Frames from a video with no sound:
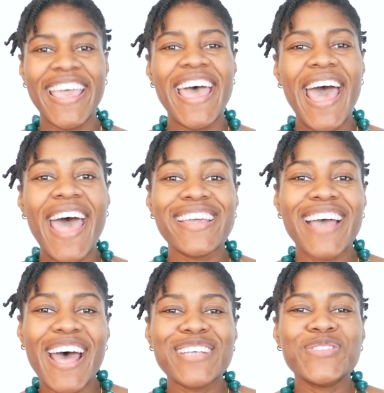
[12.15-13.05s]
Hi
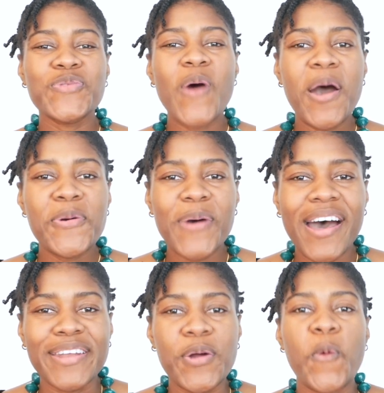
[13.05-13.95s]
guys,
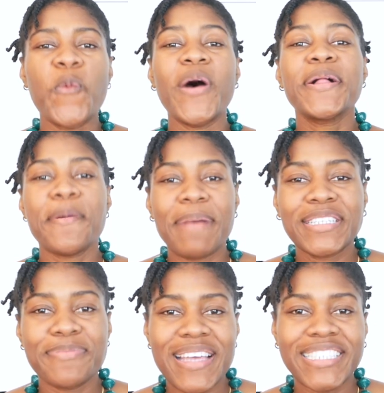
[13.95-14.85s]
Wagwan! Welcome back
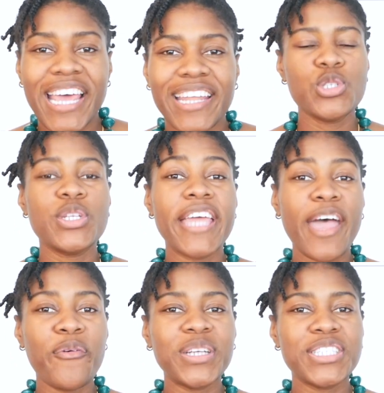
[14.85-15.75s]
to my channel. Today
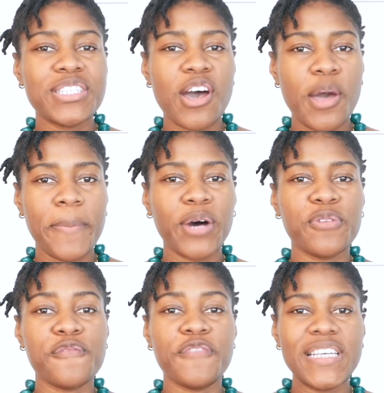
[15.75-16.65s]
I want to talk
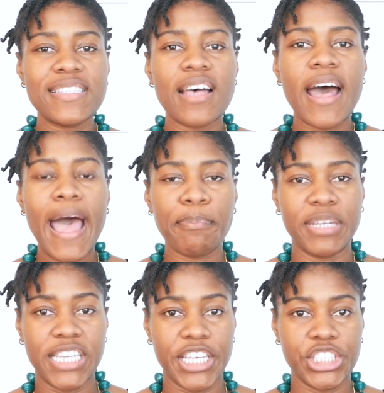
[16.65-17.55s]
about visa
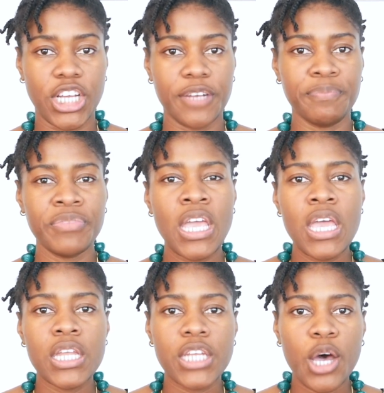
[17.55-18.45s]
application.
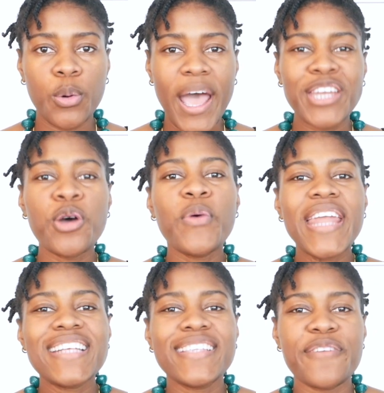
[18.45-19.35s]
Now, I know when
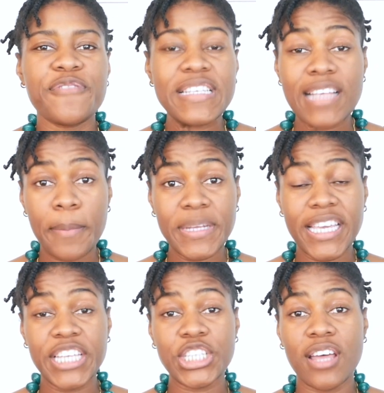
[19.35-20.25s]
I say visa
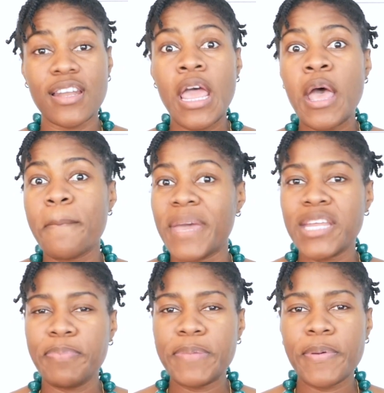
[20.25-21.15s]
application,
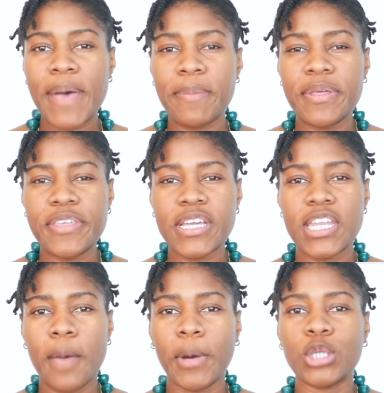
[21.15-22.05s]
many people might be
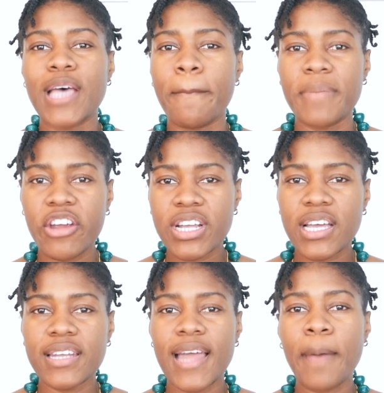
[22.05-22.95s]
thinking about
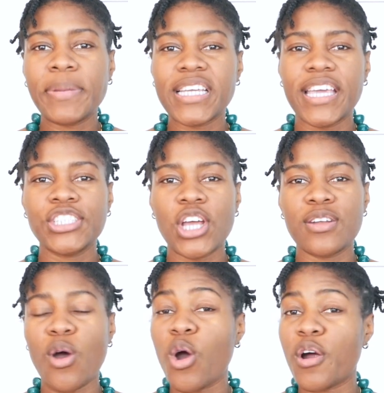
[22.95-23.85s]
American
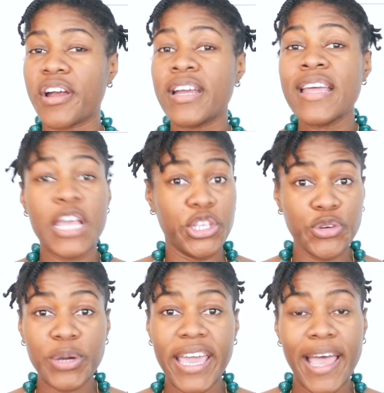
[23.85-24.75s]
application or
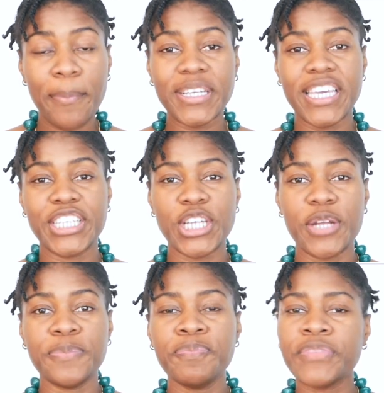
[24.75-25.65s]
UK
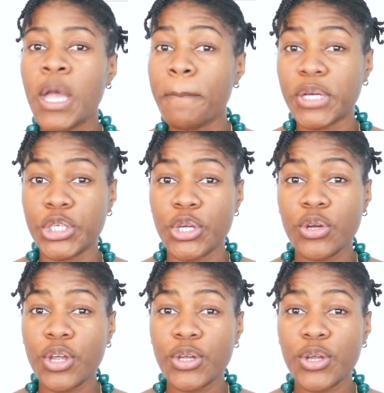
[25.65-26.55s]
application. But
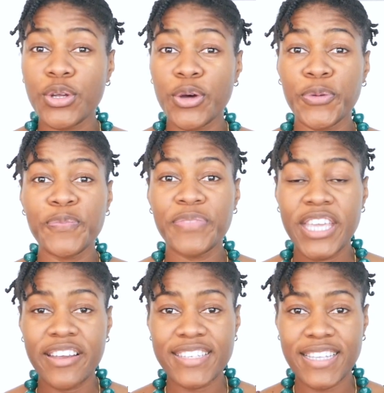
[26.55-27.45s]
no.
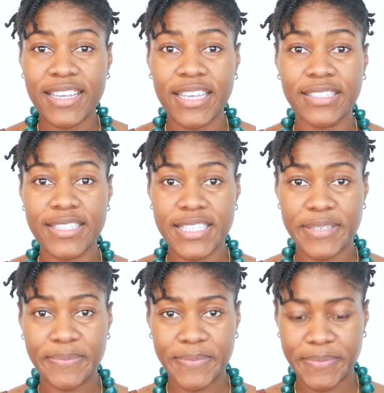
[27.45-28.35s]
Here's a hint.
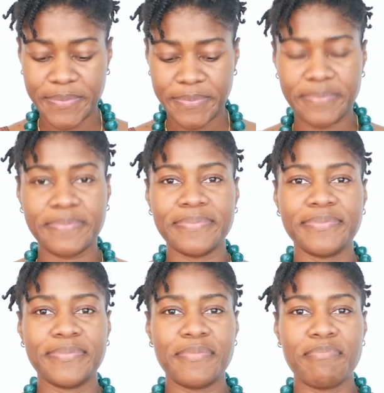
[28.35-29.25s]

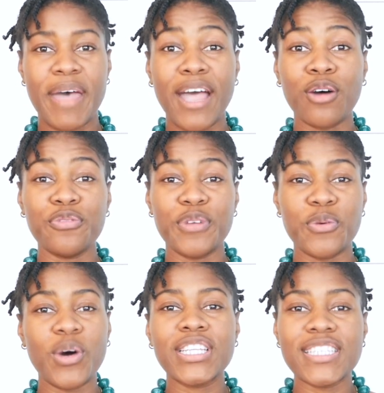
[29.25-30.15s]
My
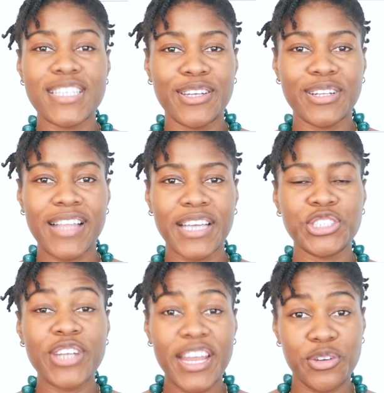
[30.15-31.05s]
outfit, what does it look like?
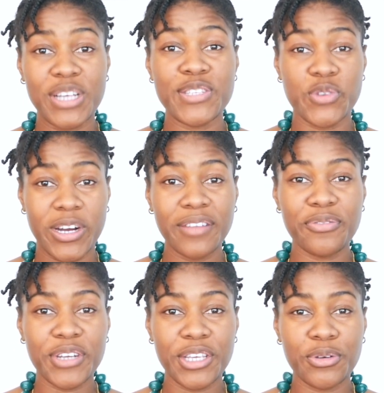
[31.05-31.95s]
Should I do a swirl
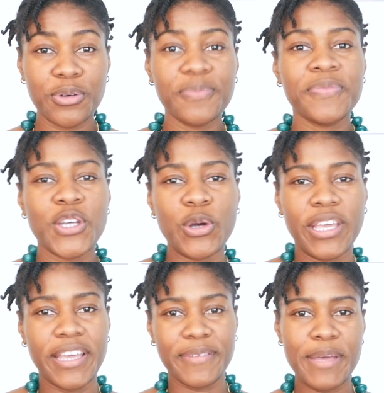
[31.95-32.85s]
for you?
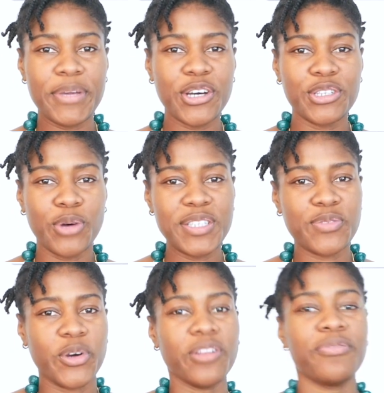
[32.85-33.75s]
Okay, let me go do a
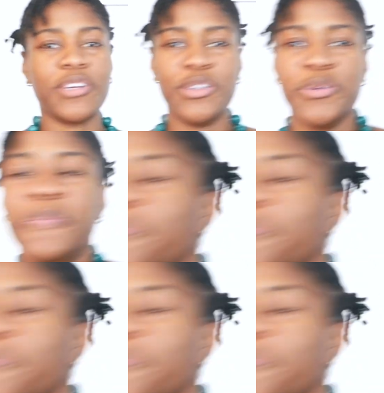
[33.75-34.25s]
swirl for you.